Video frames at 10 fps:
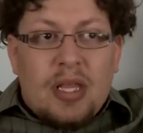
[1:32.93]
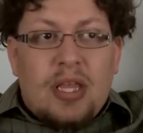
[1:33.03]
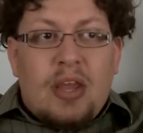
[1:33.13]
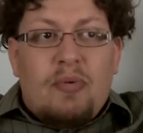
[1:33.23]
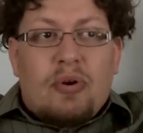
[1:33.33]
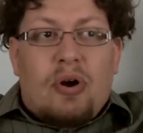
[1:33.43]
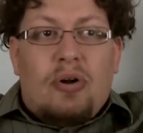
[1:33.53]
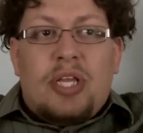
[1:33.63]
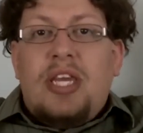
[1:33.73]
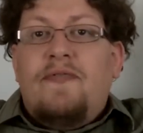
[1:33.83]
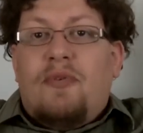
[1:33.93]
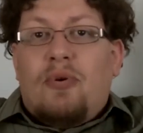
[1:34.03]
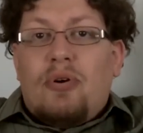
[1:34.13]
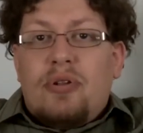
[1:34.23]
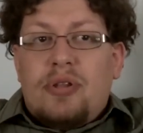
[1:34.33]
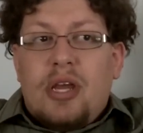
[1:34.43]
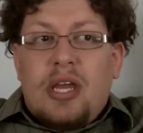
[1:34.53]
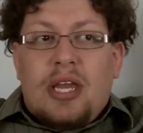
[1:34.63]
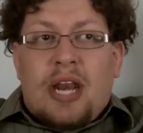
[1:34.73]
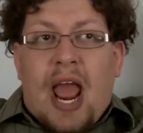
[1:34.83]
they were called ephors.
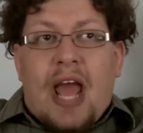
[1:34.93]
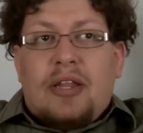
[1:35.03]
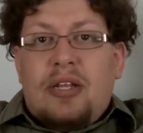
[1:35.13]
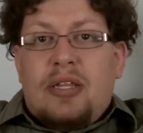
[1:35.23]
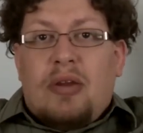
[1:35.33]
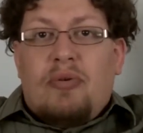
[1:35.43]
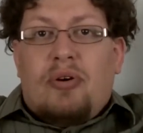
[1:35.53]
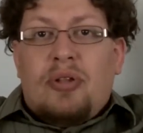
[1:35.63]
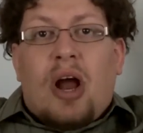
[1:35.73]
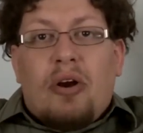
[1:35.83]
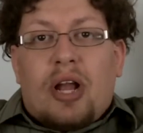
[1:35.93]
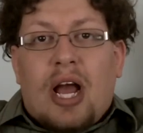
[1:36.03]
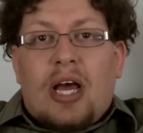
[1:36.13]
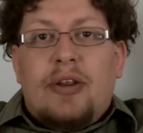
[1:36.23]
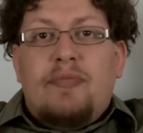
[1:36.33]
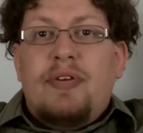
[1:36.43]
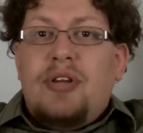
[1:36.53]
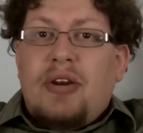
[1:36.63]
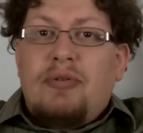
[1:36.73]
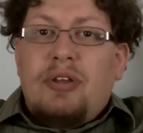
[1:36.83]
In Athens, they were called archons, but
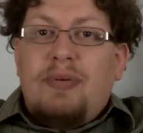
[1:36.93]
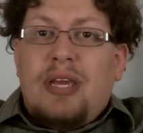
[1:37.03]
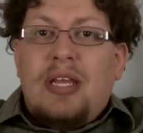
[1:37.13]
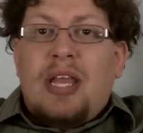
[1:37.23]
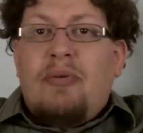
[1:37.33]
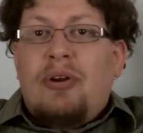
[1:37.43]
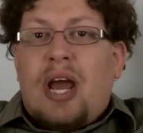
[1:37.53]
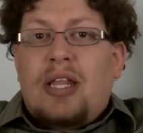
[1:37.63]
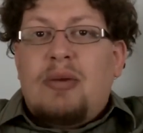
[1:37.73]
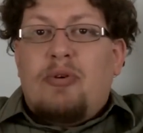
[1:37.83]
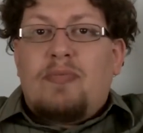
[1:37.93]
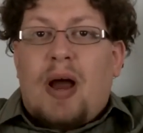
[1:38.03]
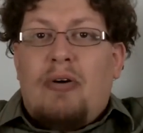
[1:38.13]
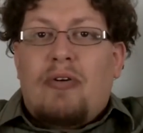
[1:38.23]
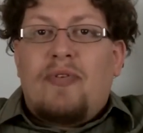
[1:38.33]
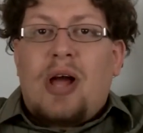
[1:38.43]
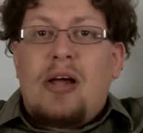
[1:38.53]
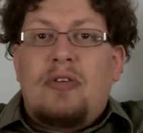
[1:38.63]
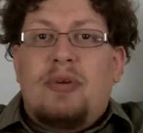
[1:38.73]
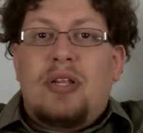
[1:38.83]
generally speaking, they were not the most powerful
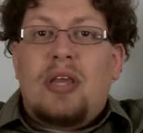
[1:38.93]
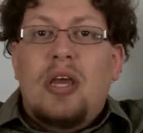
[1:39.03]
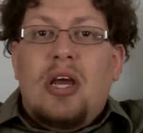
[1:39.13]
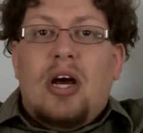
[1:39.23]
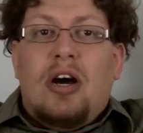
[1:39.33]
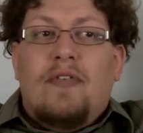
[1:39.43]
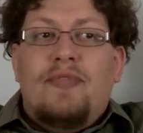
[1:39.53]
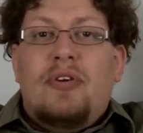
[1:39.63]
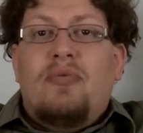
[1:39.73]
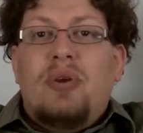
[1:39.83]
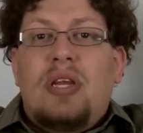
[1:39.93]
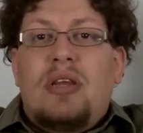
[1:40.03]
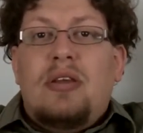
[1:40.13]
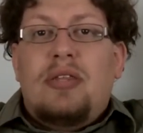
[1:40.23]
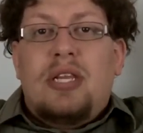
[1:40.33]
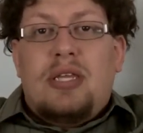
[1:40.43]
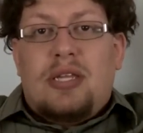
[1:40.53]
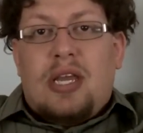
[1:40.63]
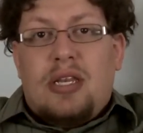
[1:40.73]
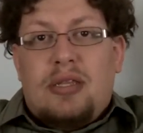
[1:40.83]
elements of the Greek
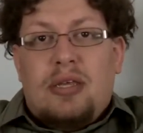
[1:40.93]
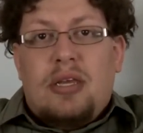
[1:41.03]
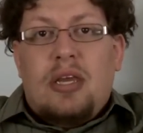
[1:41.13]
city-states.